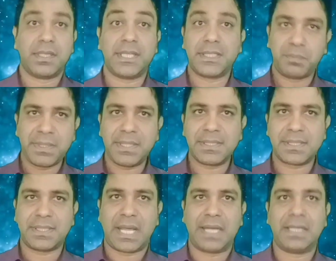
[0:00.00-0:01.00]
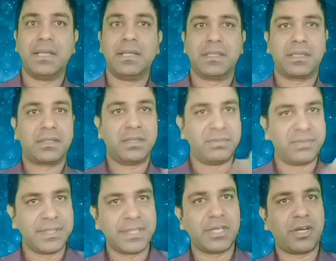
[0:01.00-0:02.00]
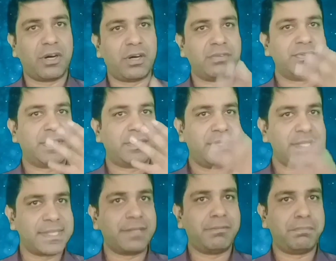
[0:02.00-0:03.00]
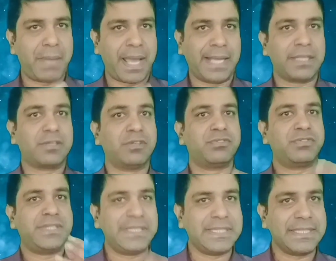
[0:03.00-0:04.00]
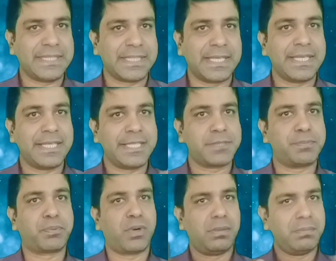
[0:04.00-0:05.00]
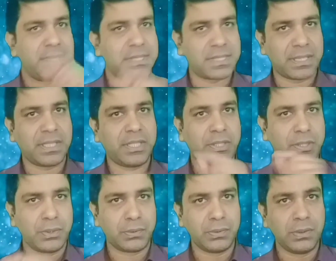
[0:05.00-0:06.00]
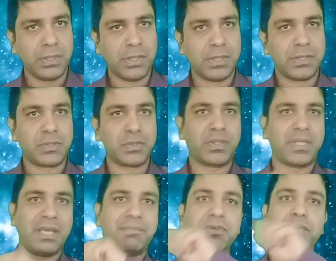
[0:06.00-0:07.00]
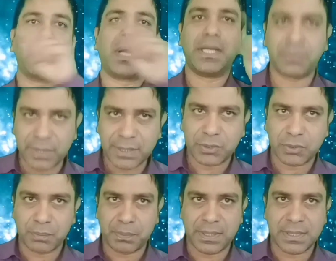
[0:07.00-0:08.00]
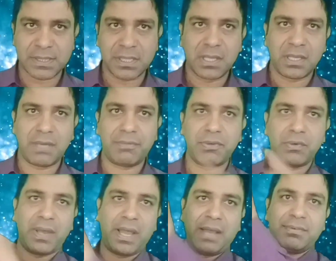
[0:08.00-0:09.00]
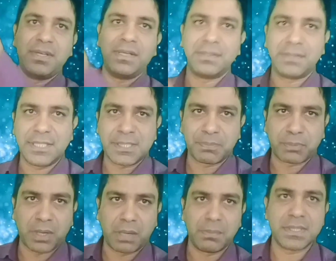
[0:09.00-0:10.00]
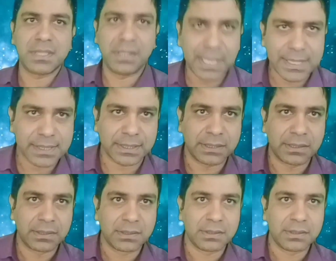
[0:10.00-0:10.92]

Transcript: It means that the governor of the Reserve Bank of India is promising you to give you 100 rupees if you have this promise letter.